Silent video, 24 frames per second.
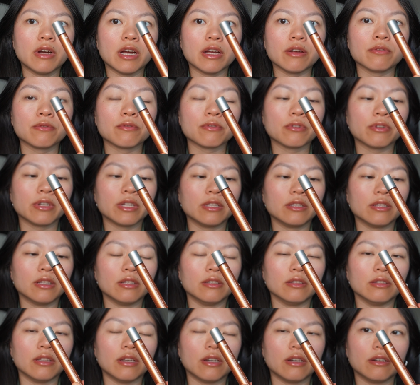I really
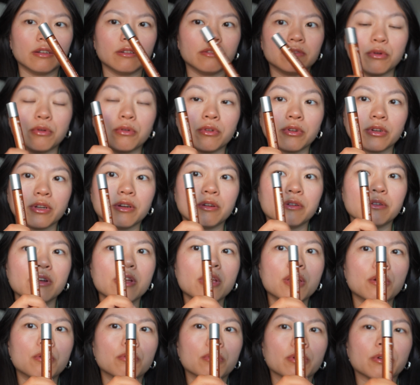love Oro.
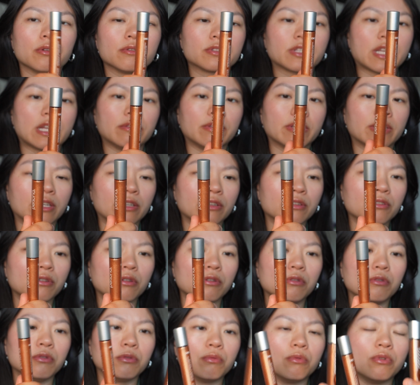Oro is kind of like a
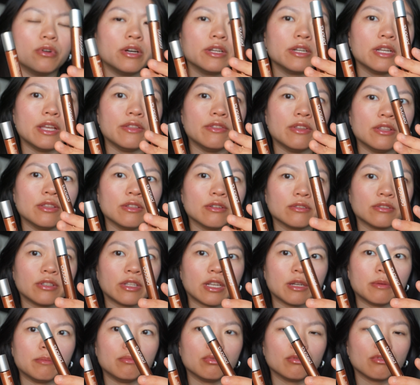gold one, and then there's
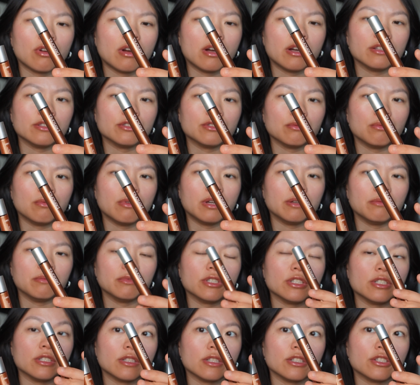like a bronze one,
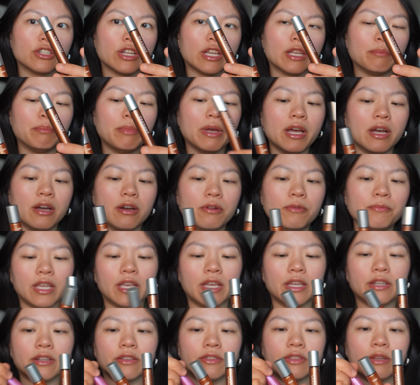which is the shade Belle,
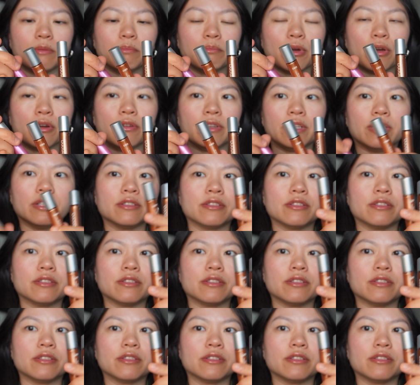and then Pony.